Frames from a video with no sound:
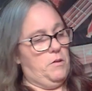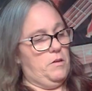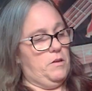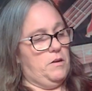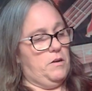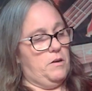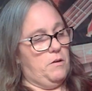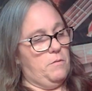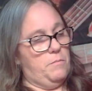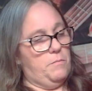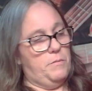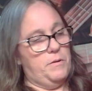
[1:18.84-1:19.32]

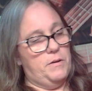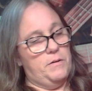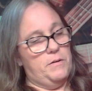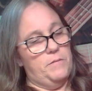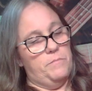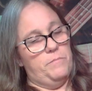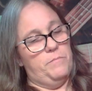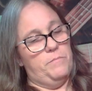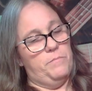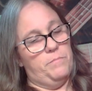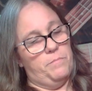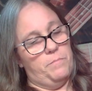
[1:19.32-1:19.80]
it
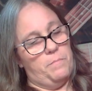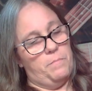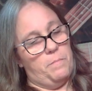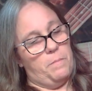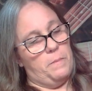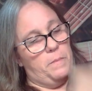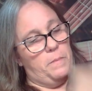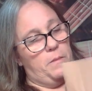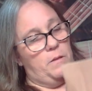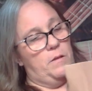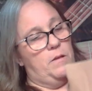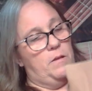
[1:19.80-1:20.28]
open.
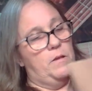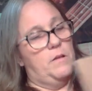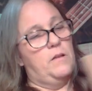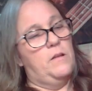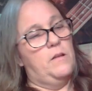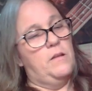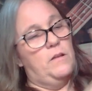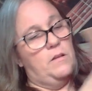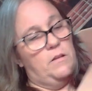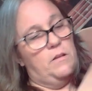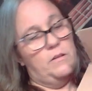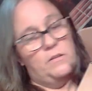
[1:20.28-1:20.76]

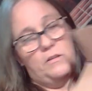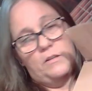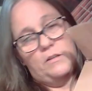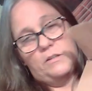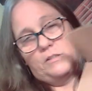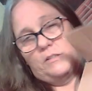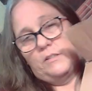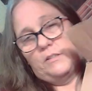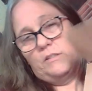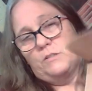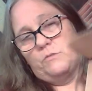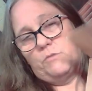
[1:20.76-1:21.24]

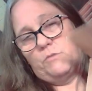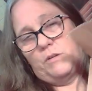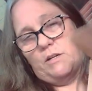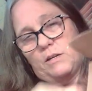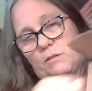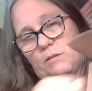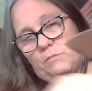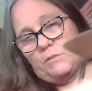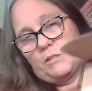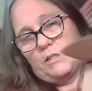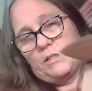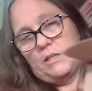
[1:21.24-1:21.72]
This is what
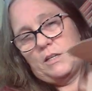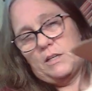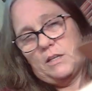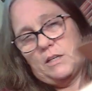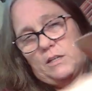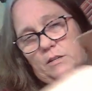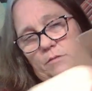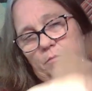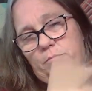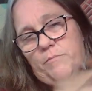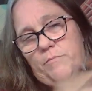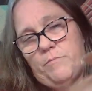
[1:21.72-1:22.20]
I'm
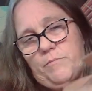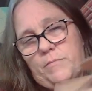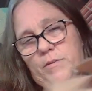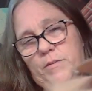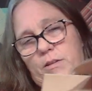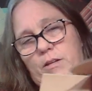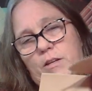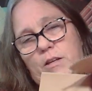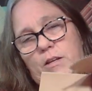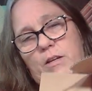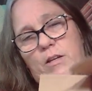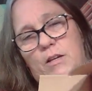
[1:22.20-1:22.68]
seeing.
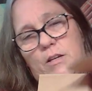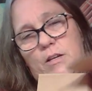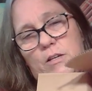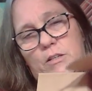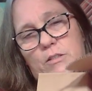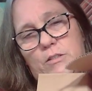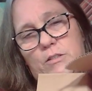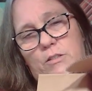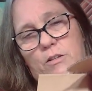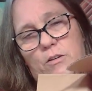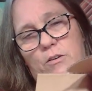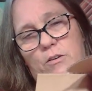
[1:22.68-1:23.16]

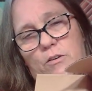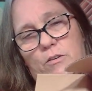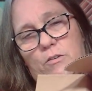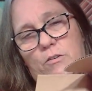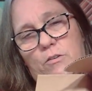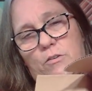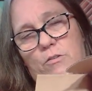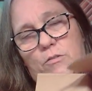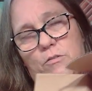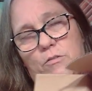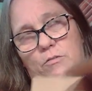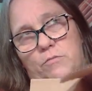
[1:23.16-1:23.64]

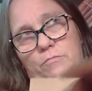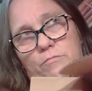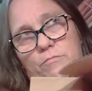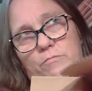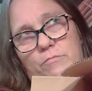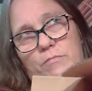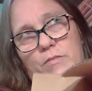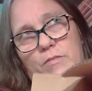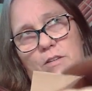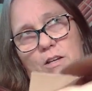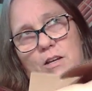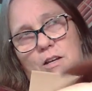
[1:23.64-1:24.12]
So
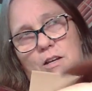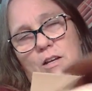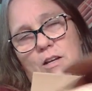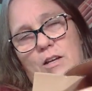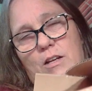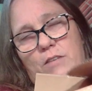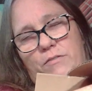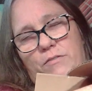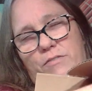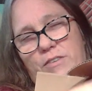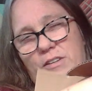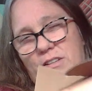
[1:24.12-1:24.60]

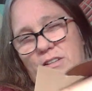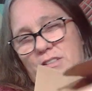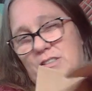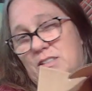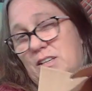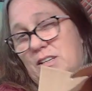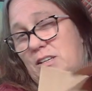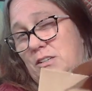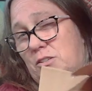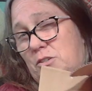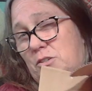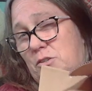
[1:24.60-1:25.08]
uh, feels
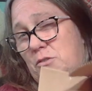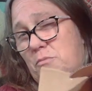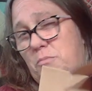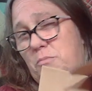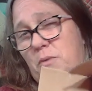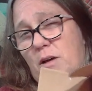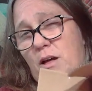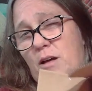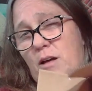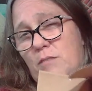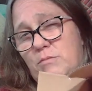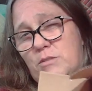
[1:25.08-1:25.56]
like two
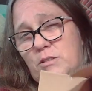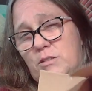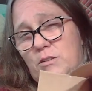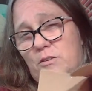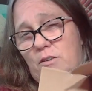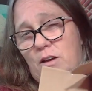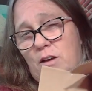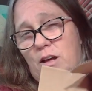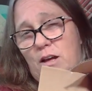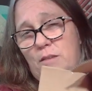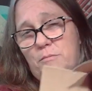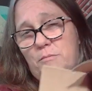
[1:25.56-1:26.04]
pops.
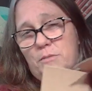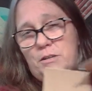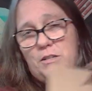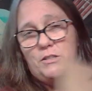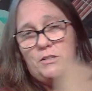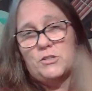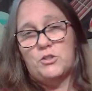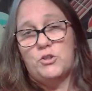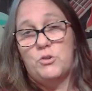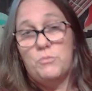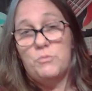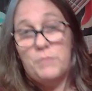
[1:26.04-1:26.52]
So I'm going to
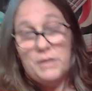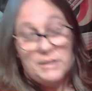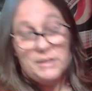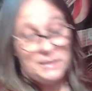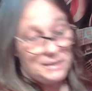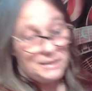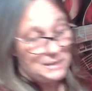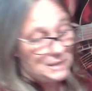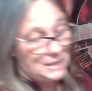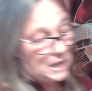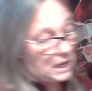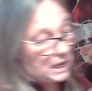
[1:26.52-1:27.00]
assume I
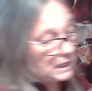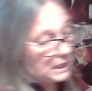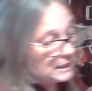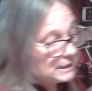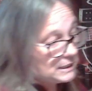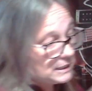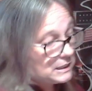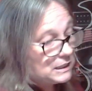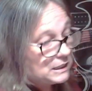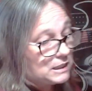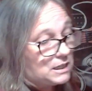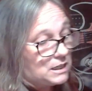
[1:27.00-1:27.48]
did not
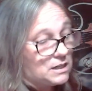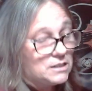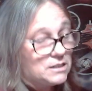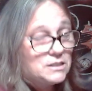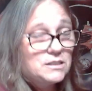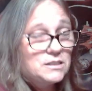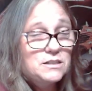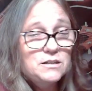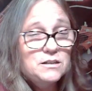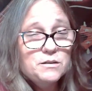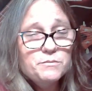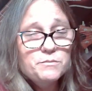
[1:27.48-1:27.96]
get the
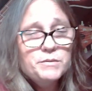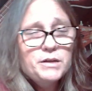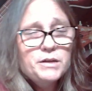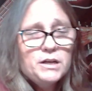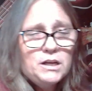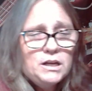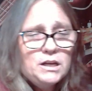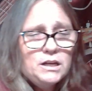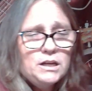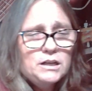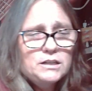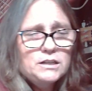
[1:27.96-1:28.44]
custom
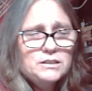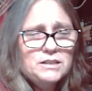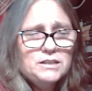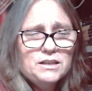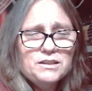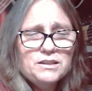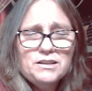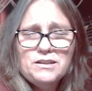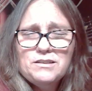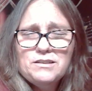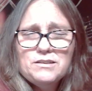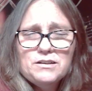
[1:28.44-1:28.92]
because I
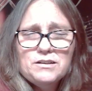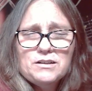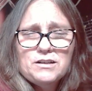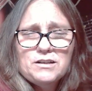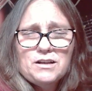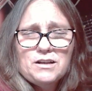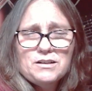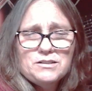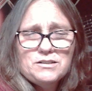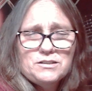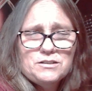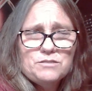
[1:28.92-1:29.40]
think the
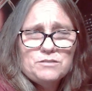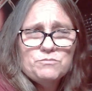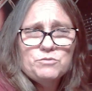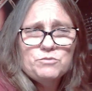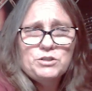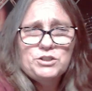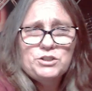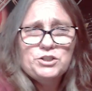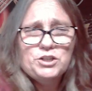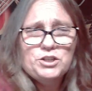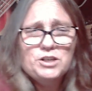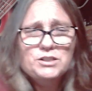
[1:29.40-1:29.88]
custom
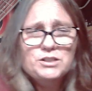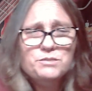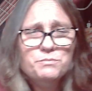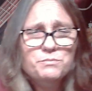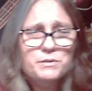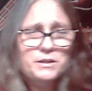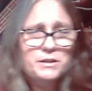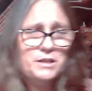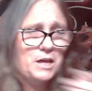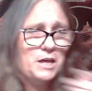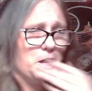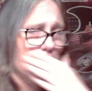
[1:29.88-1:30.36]
would just be that